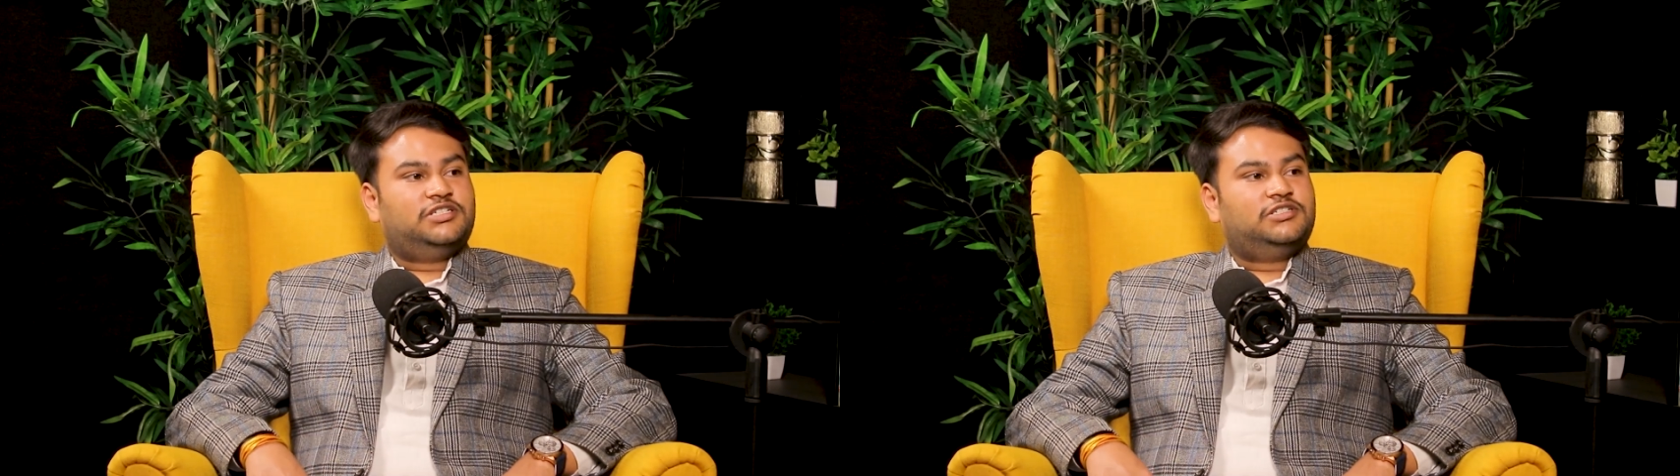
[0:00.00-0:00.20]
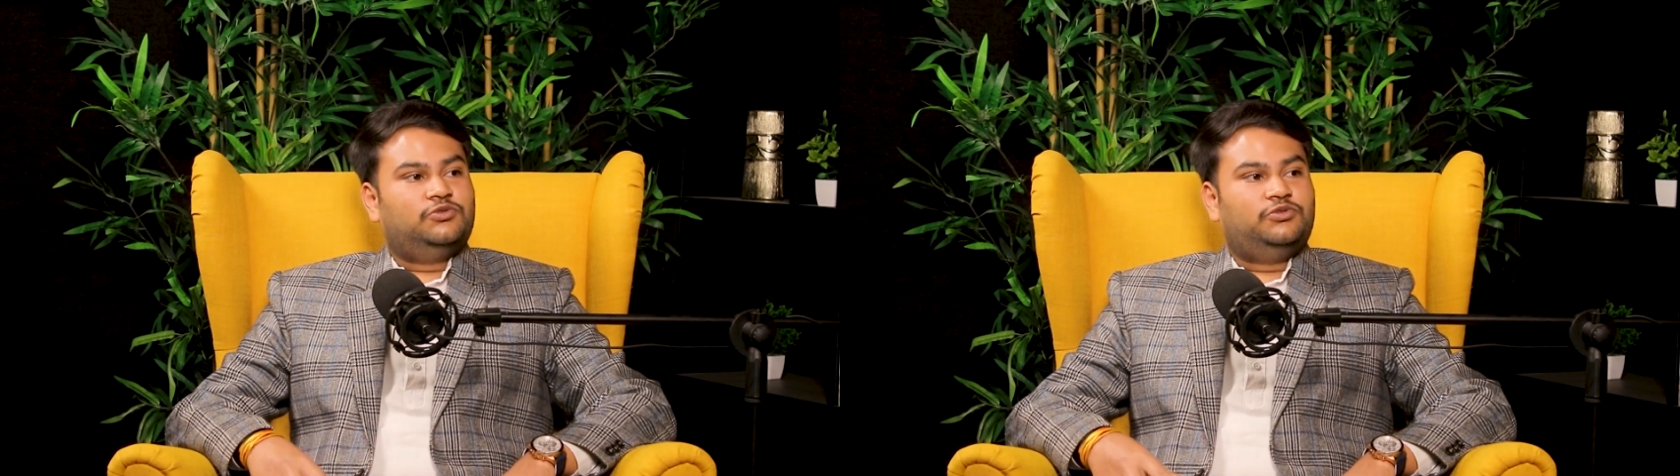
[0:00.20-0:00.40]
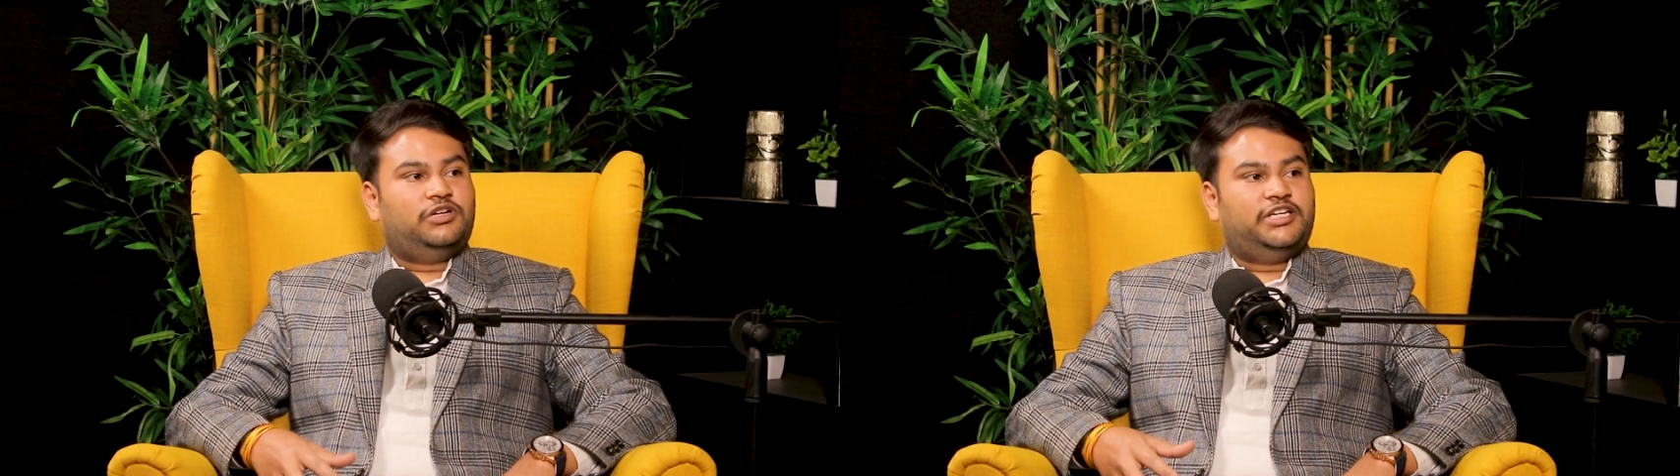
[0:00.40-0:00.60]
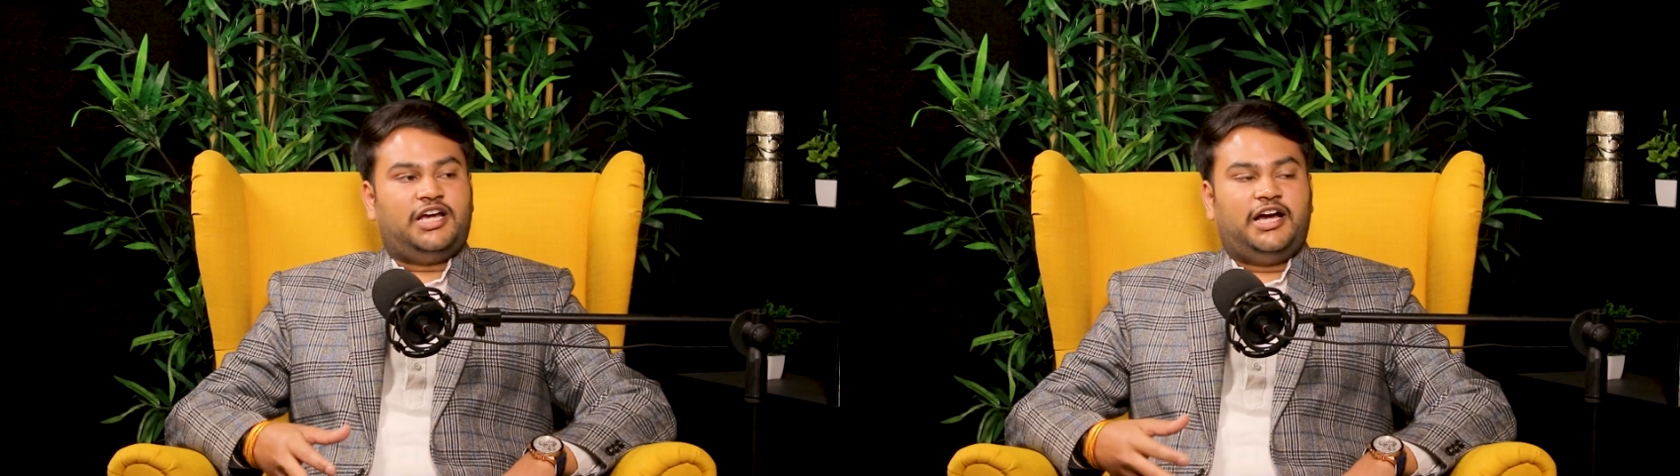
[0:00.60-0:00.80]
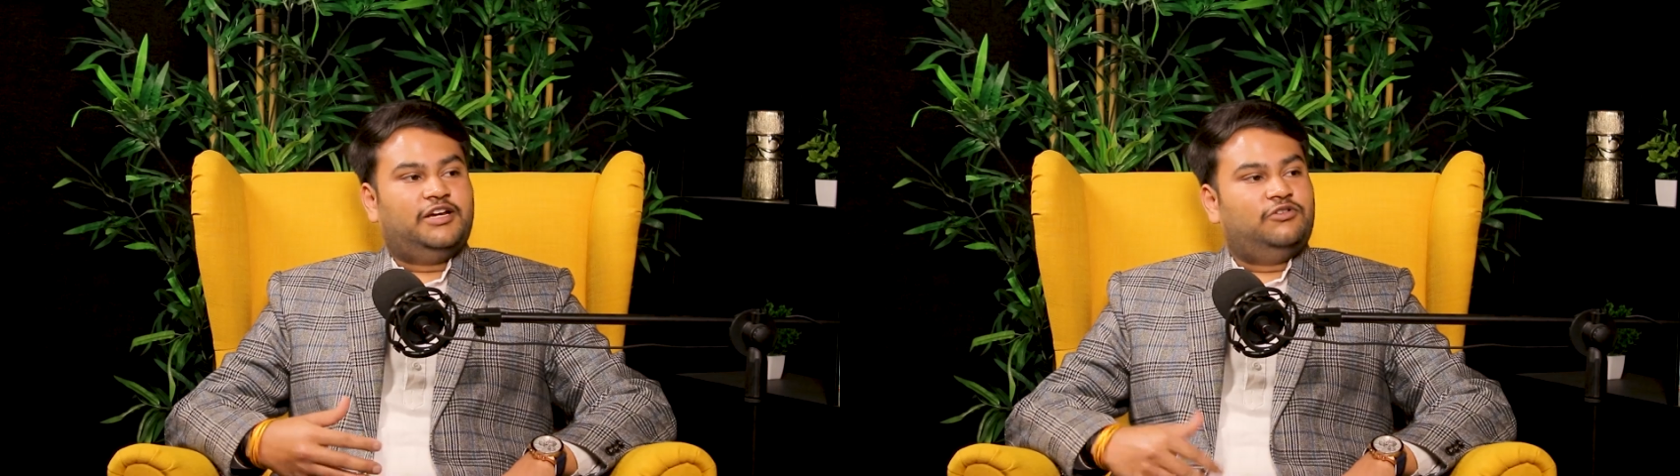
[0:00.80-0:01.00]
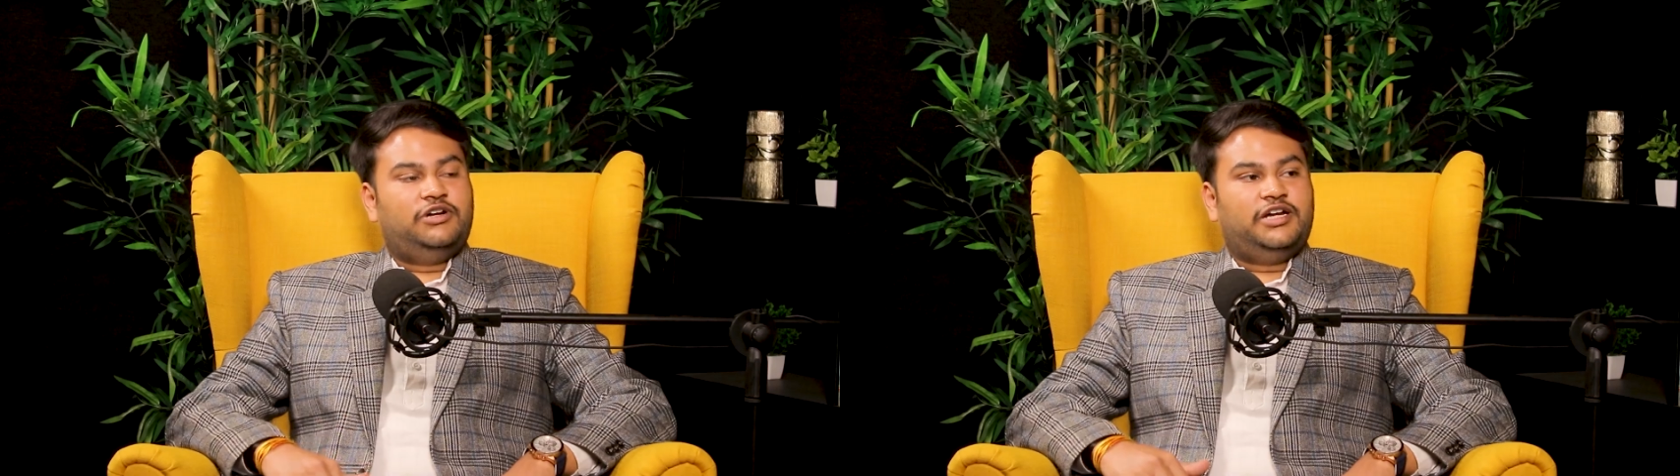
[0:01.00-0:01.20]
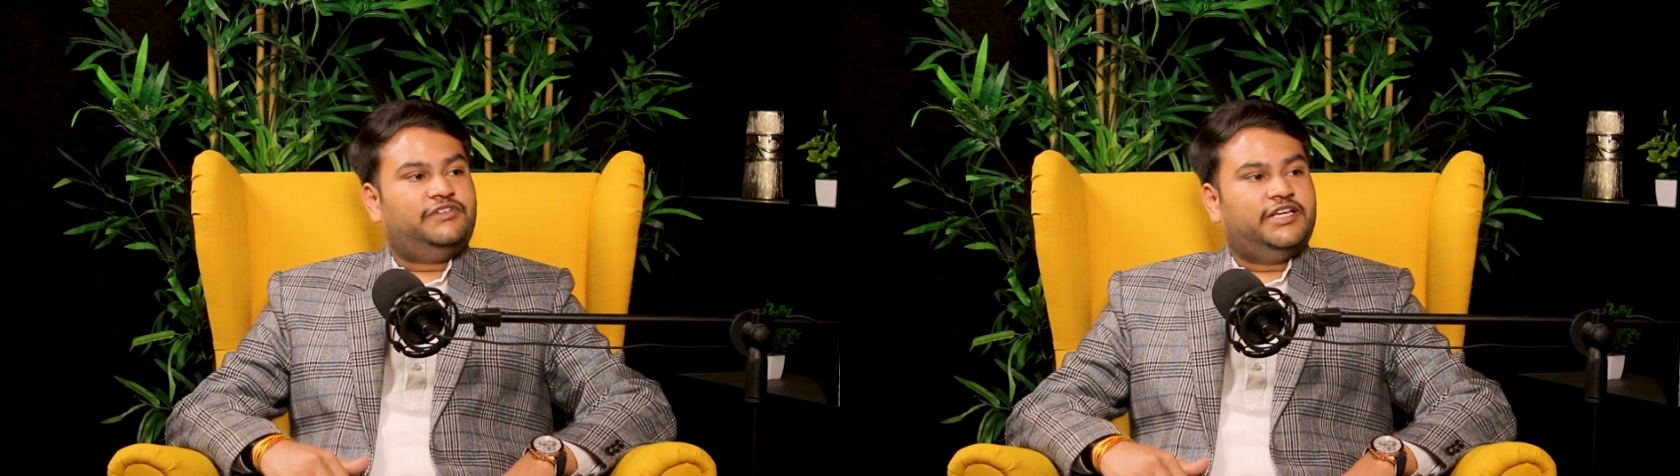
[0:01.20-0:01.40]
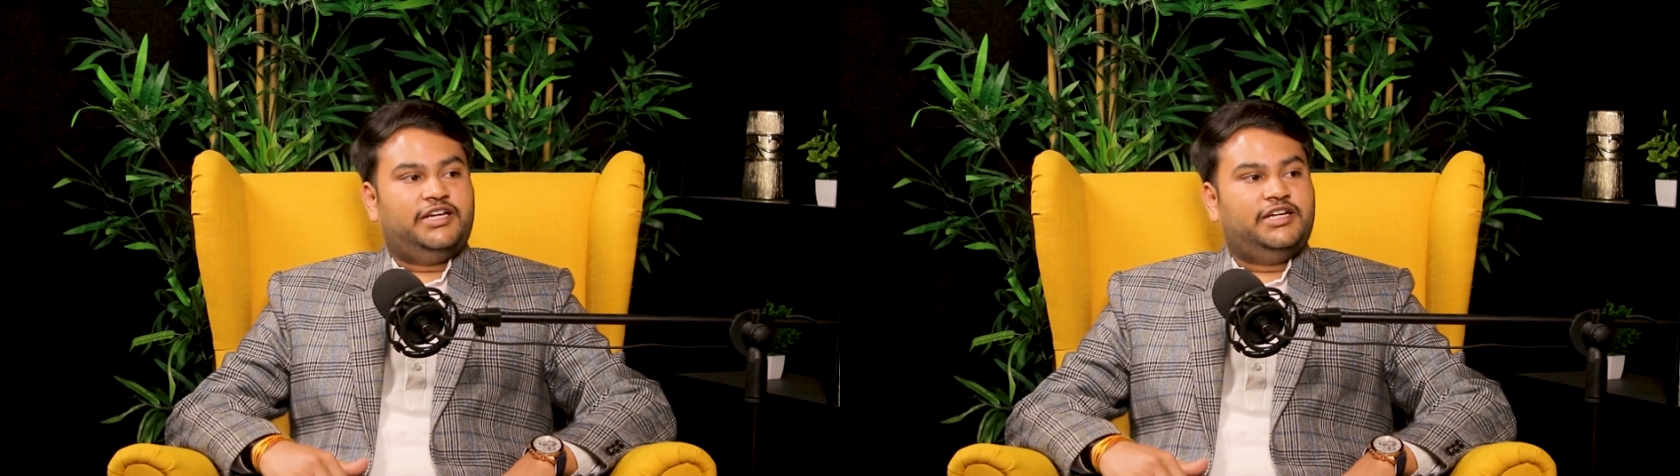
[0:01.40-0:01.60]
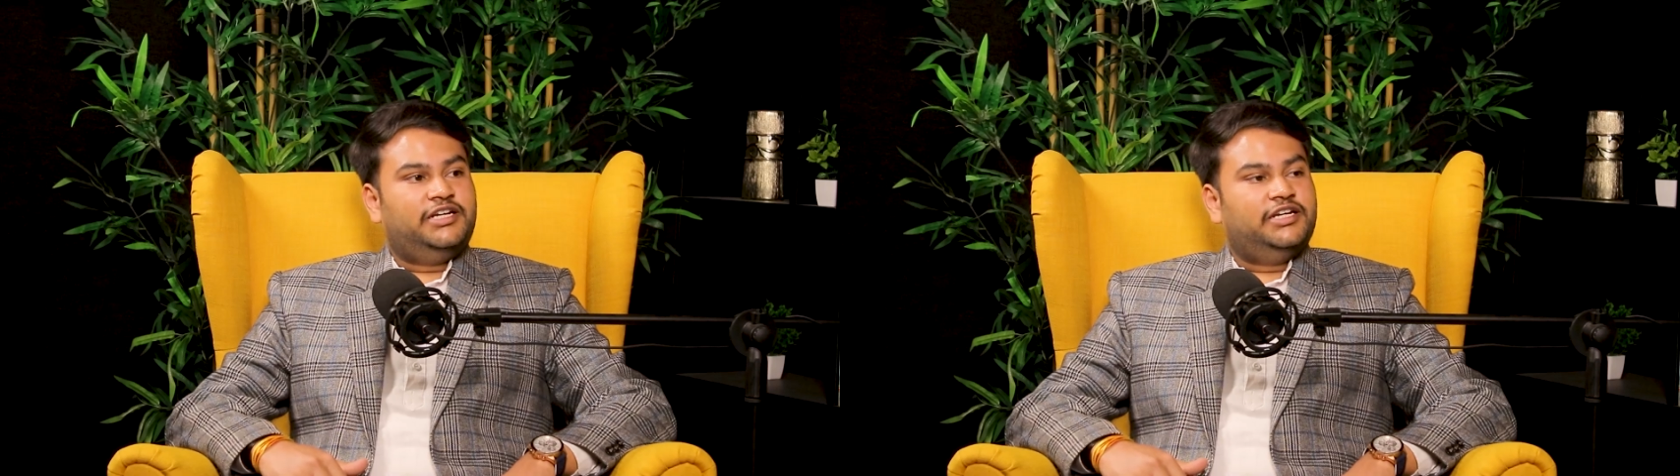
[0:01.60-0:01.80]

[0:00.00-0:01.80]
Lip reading: So I could have taken it in